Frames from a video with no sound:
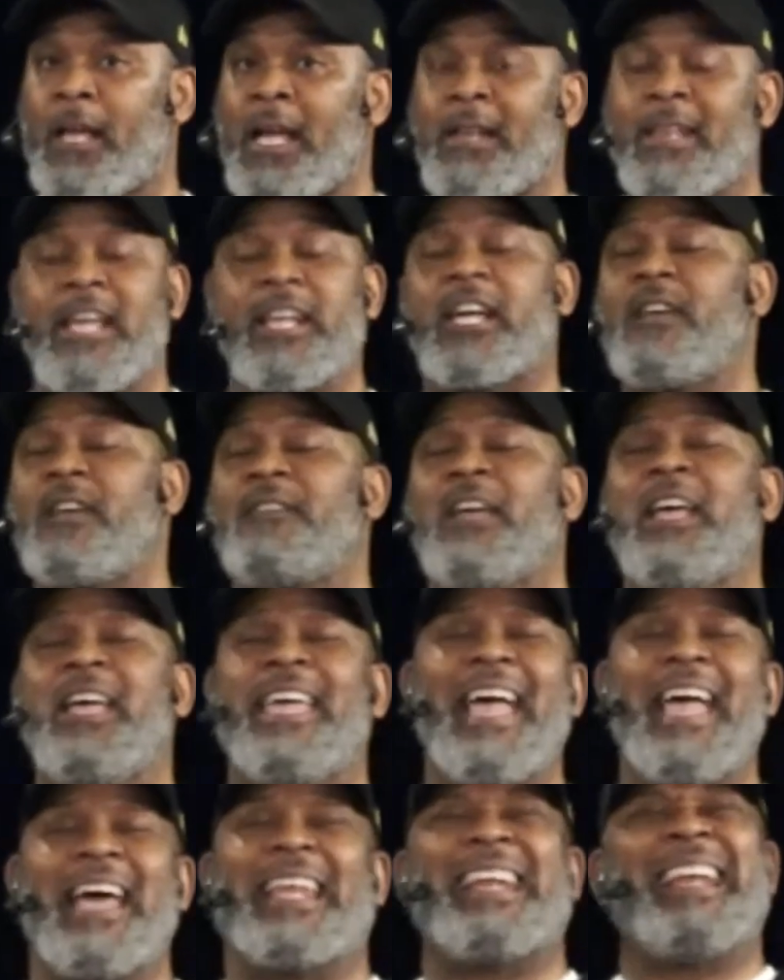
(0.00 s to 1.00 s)
They couldn't.
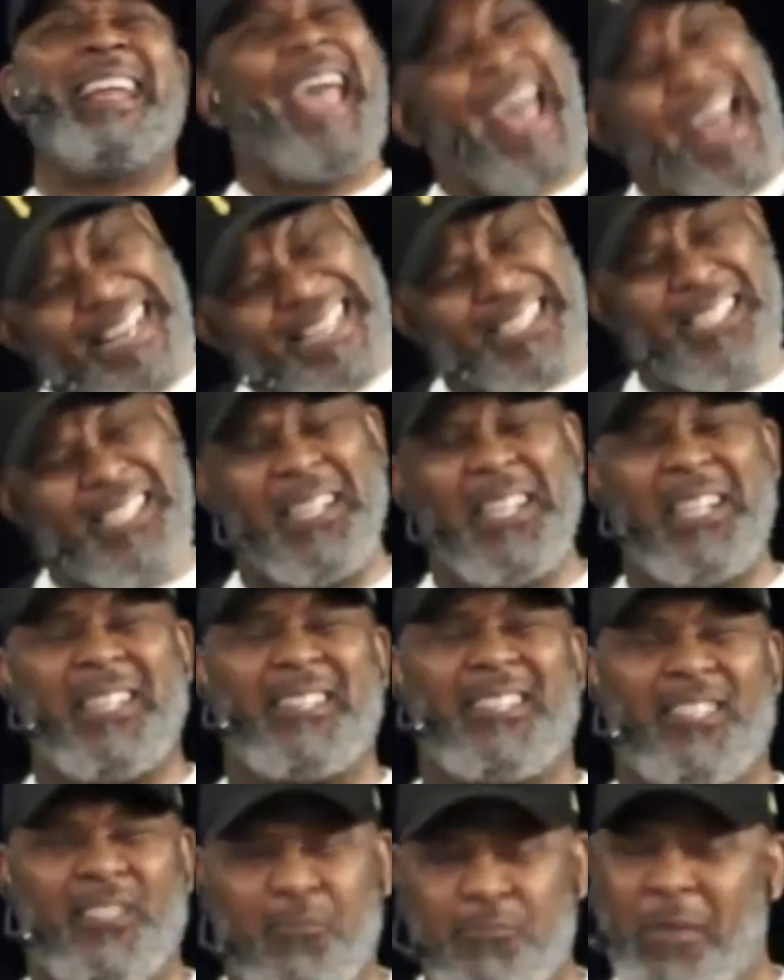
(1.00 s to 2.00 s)
He had an excellent
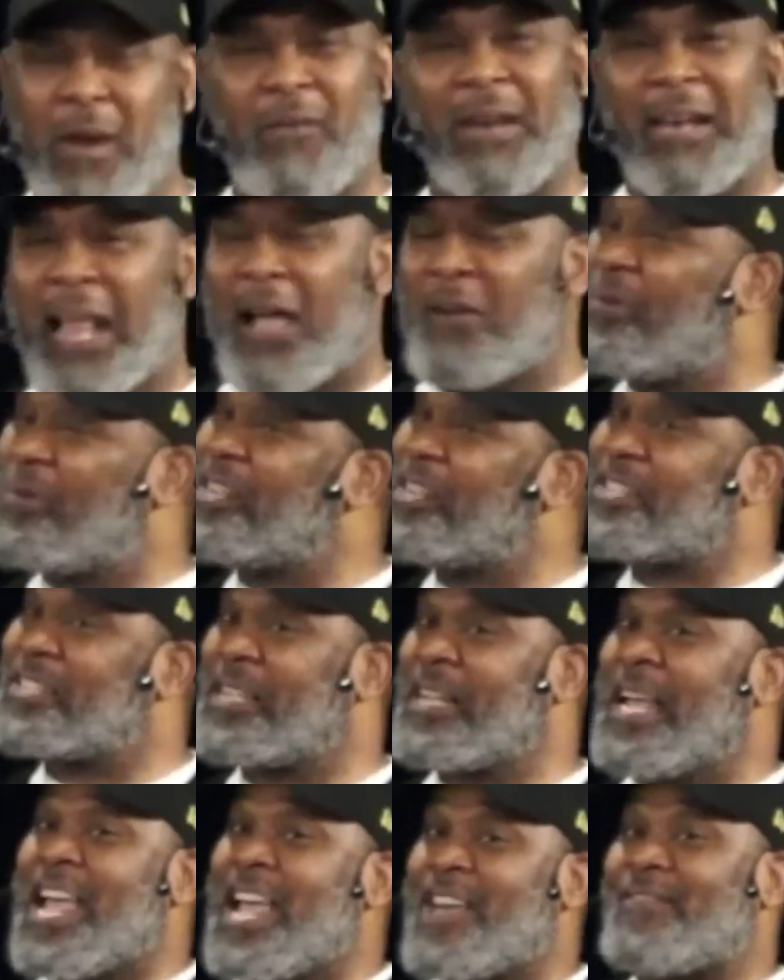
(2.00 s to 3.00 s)
spirit. I wish
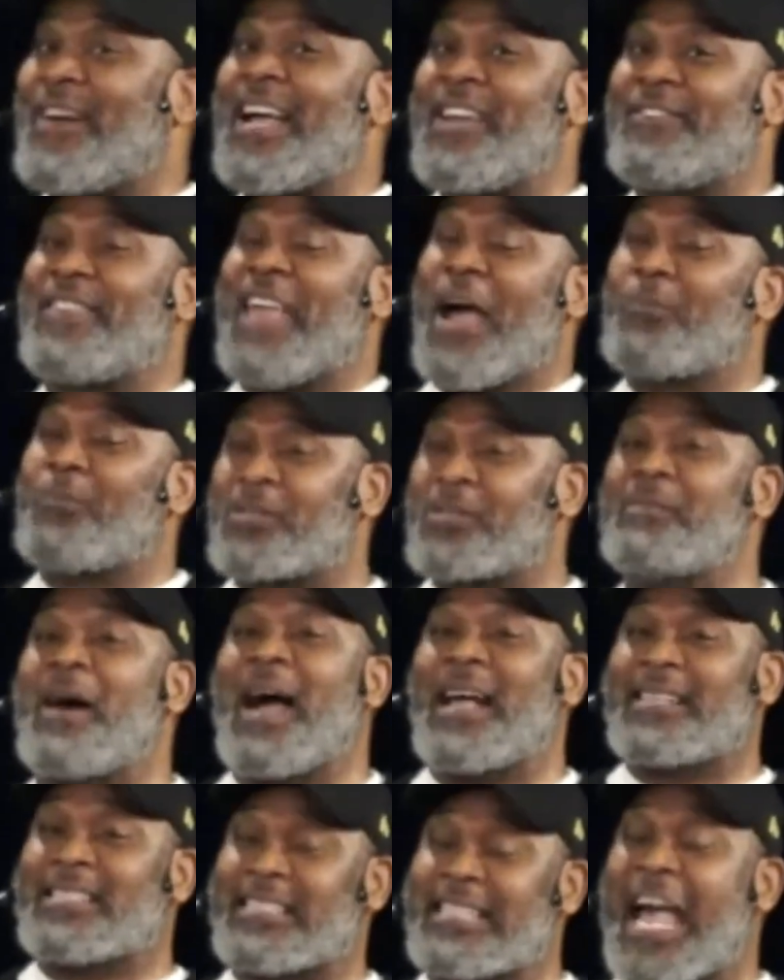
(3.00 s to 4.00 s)
if that was my
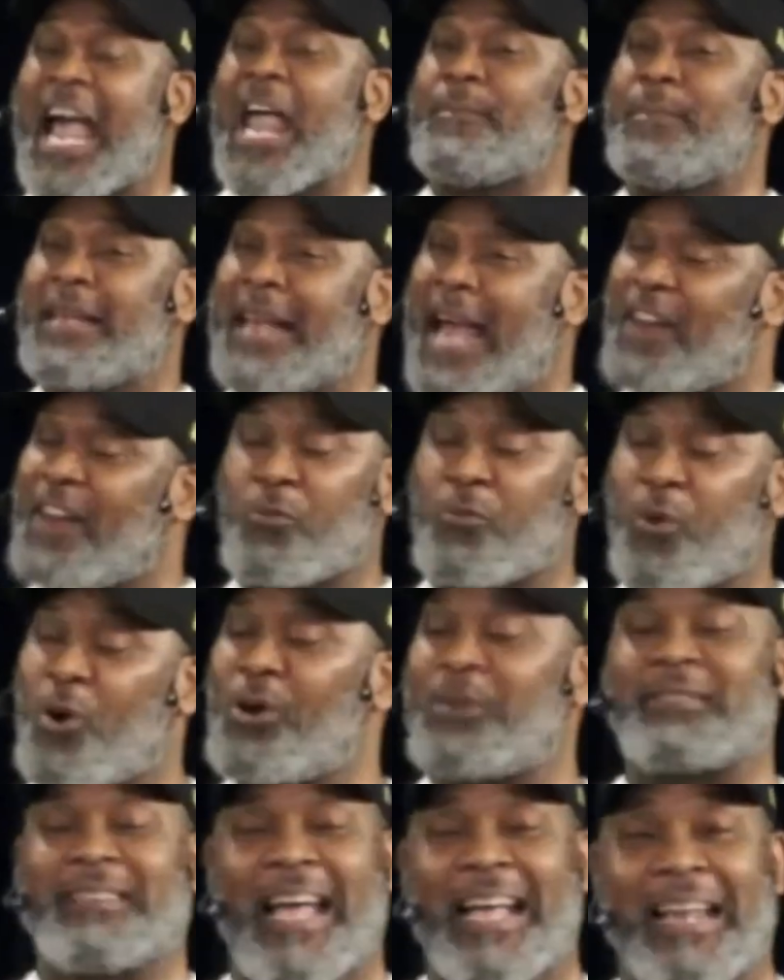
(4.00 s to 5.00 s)
assignment, I'd
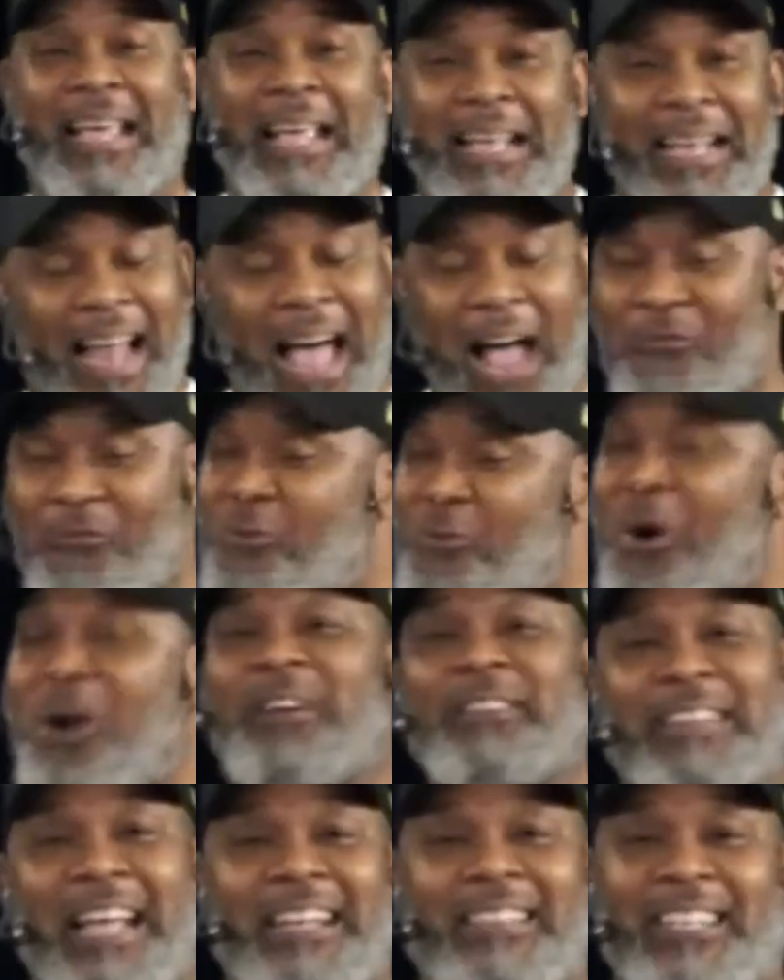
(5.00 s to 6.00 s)
work that. I
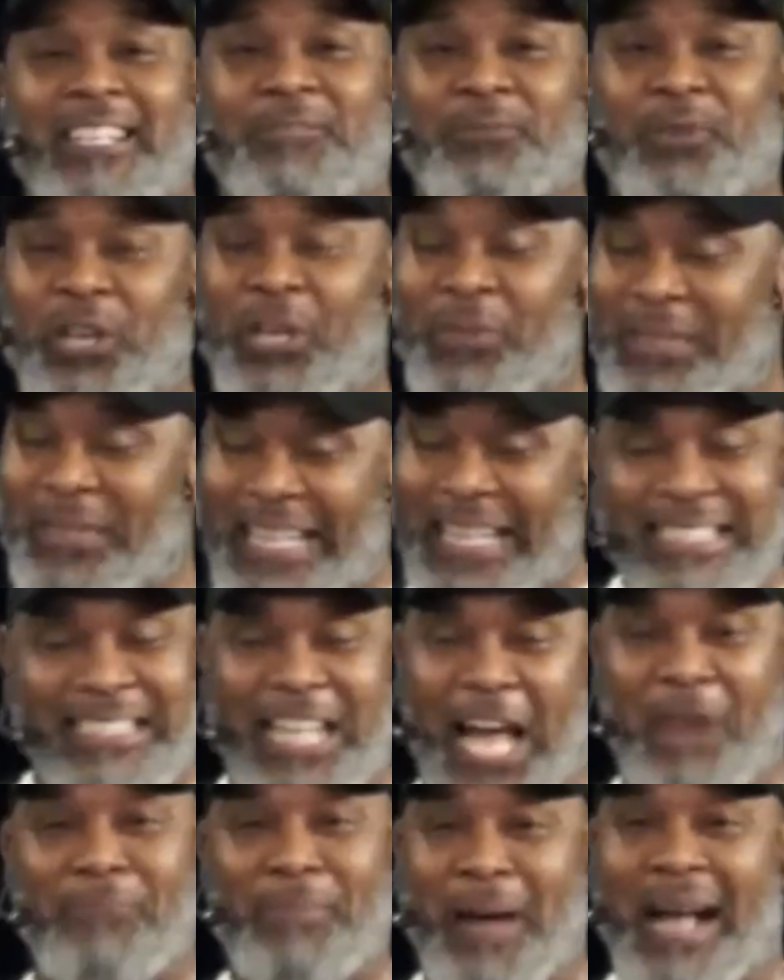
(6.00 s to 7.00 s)
worked that this morning, but that's
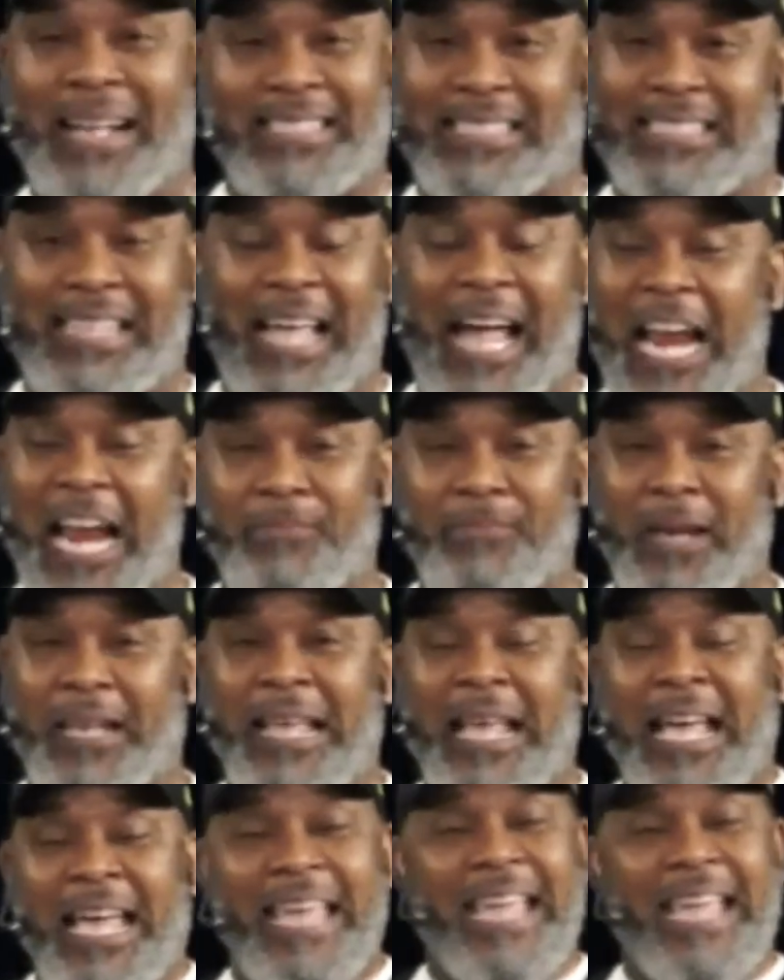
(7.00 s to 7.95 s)
not my assignment. He